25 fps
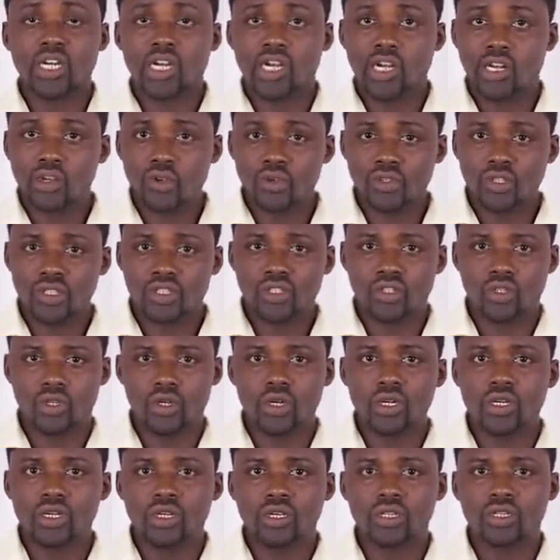closing
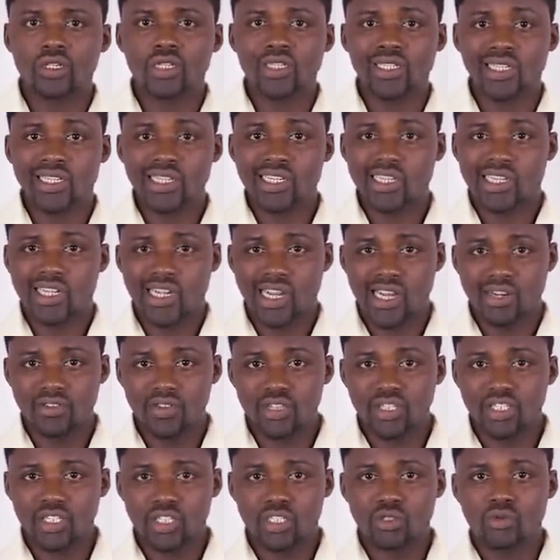stock,
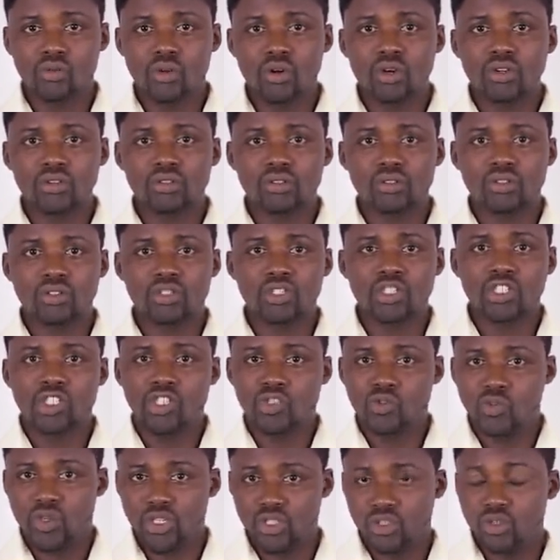carriage inward,
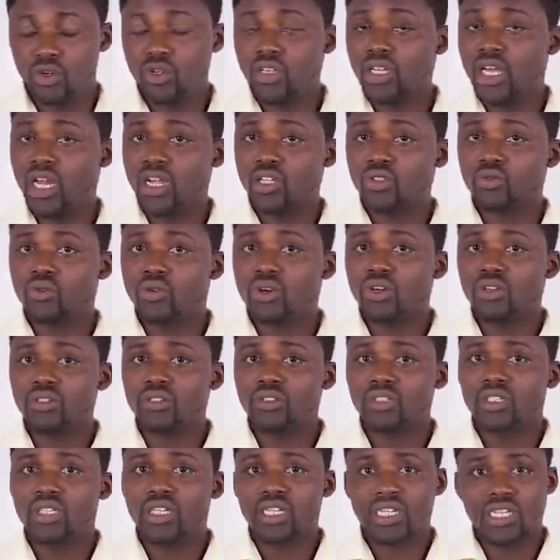return outward,
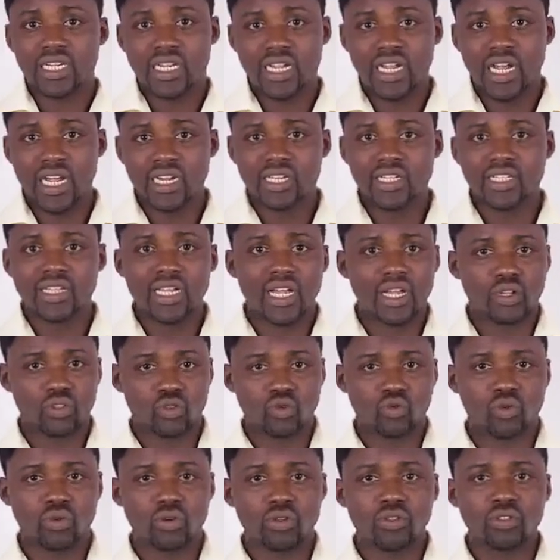carriage
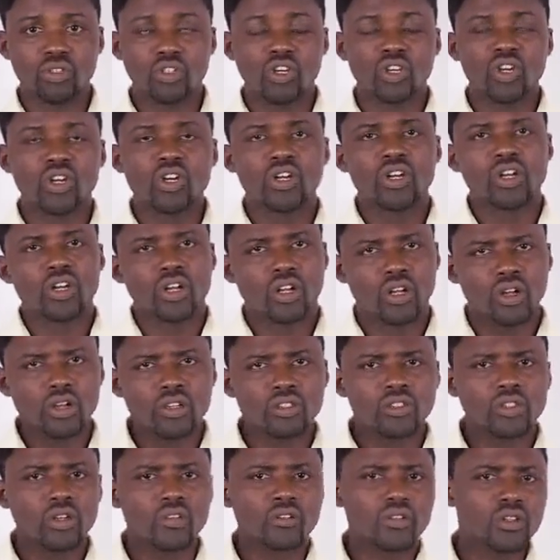outward,
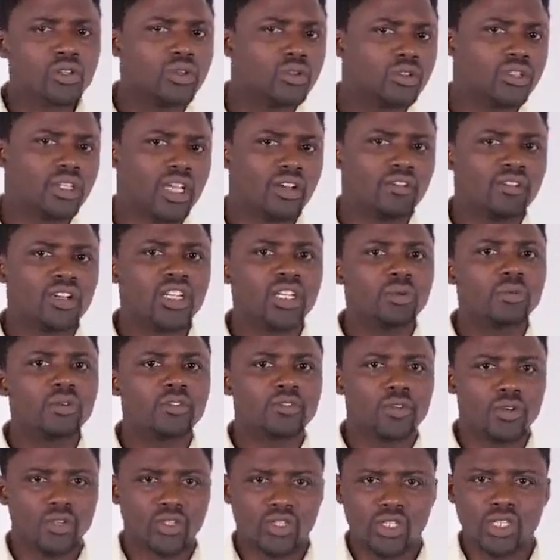cost of goods available
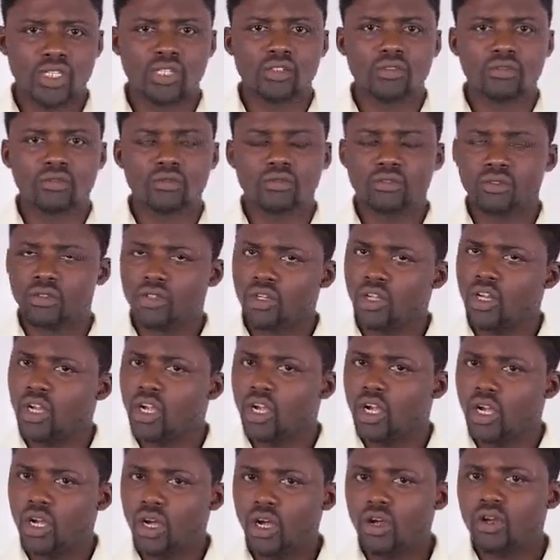for sale,
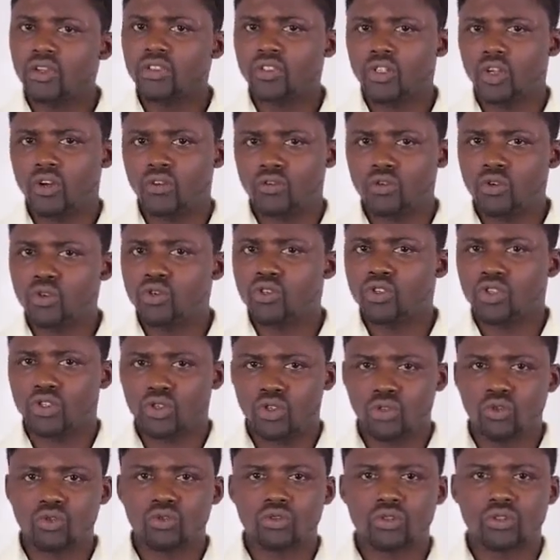cost of goods
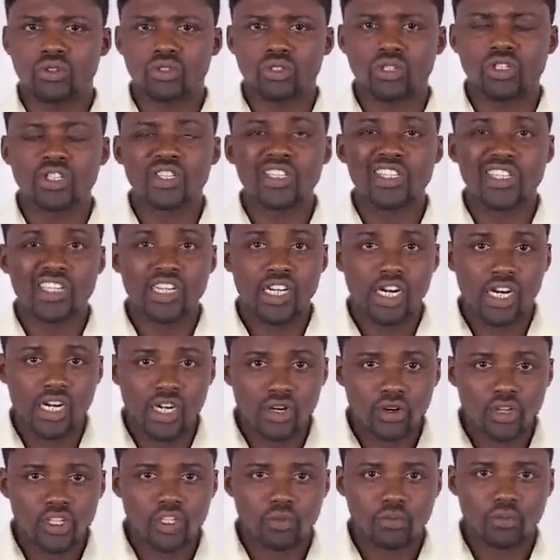sold,
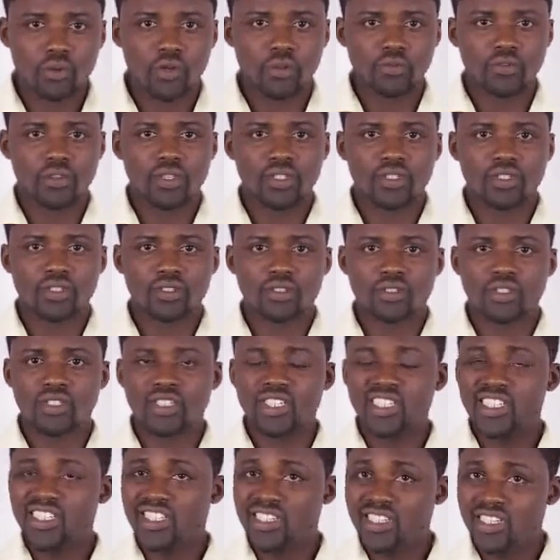gross profit,
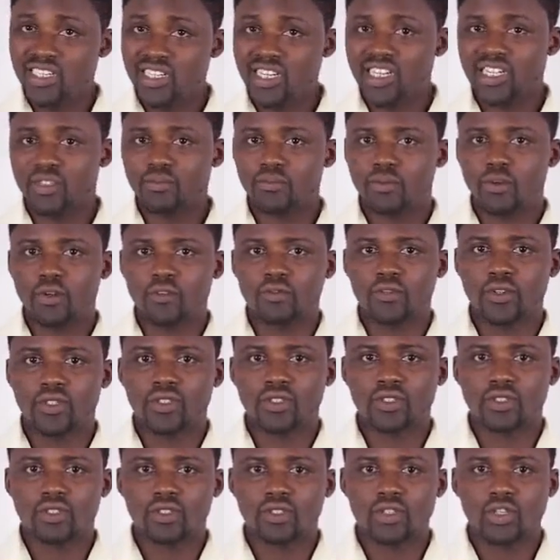net profit,
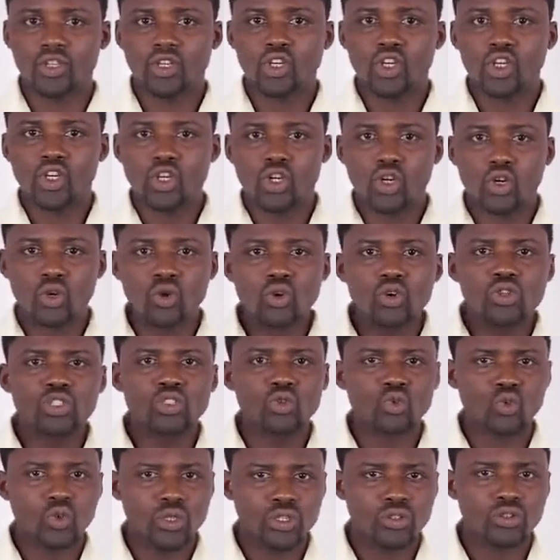goods
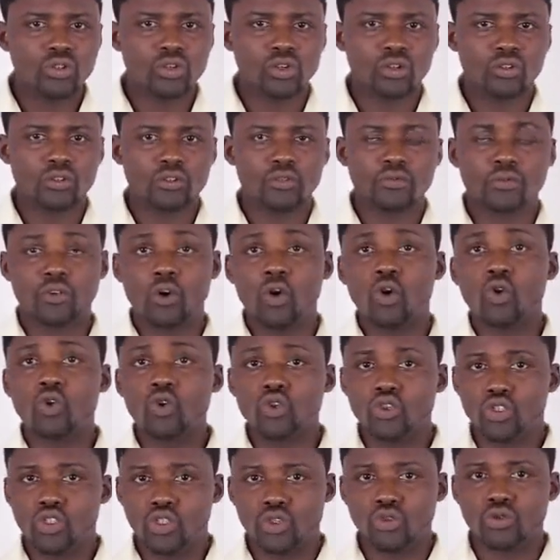withdrawn for
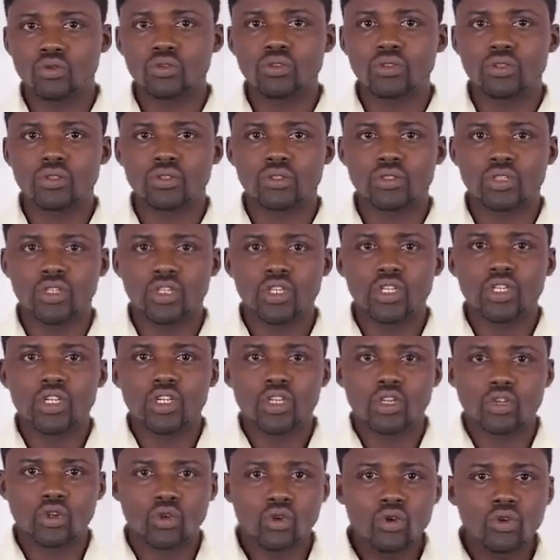own use,
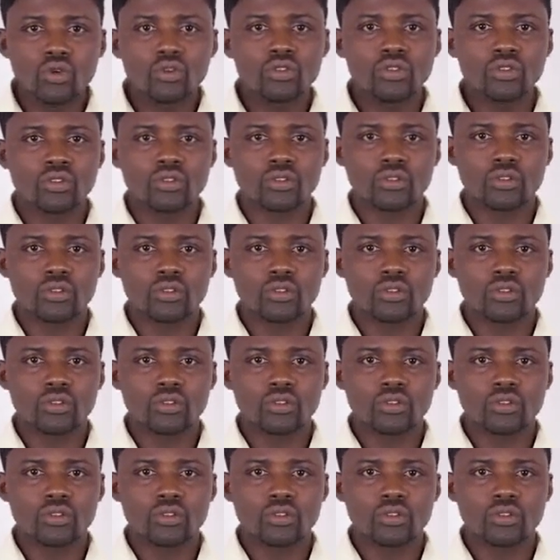goods